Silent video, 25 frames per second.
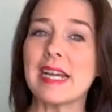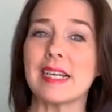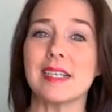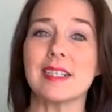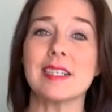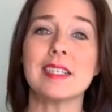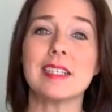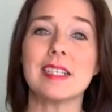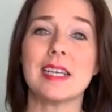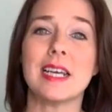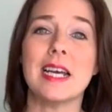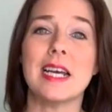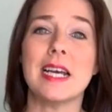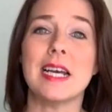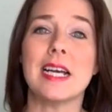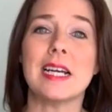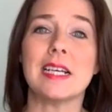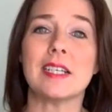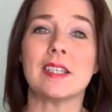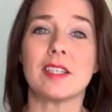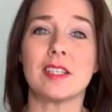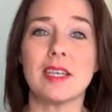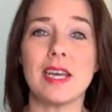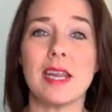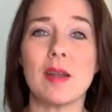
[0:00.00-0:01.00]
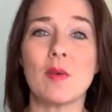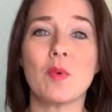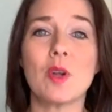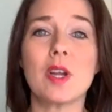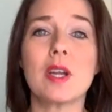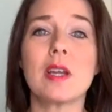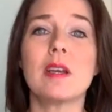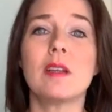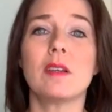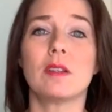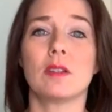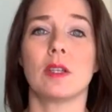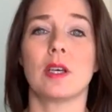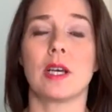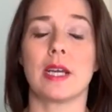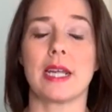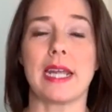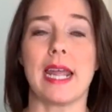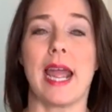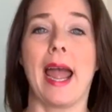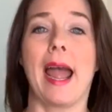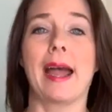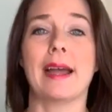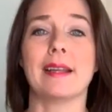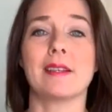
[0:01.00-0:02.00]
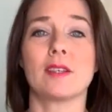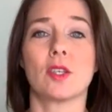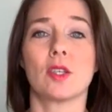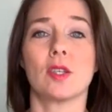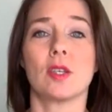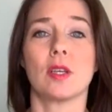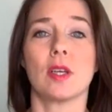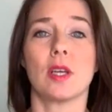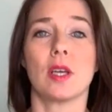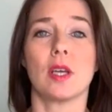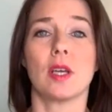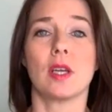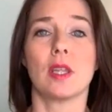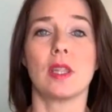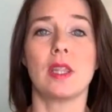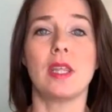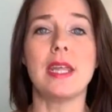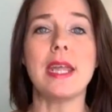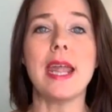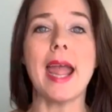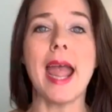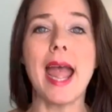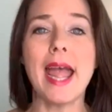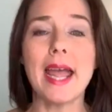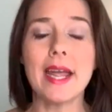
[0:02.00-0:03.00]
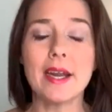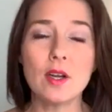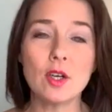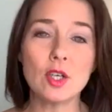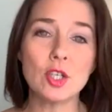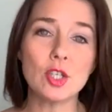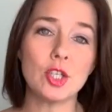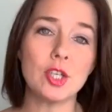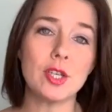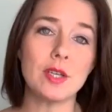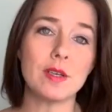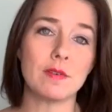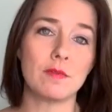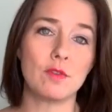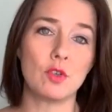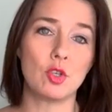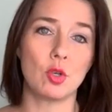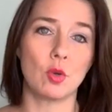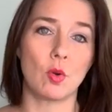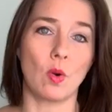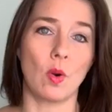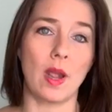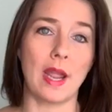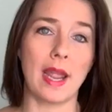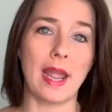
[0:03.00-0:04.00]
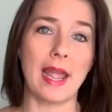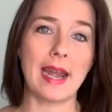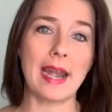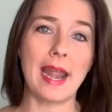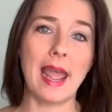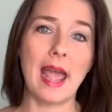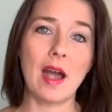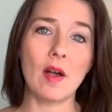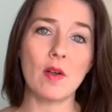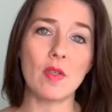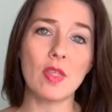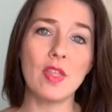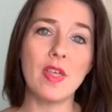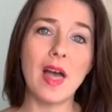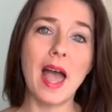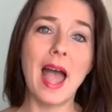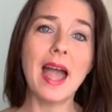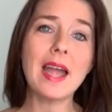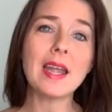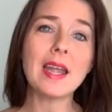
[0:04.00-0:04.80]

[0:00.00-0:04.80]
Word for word: And today we're going to look at the energy of joy and how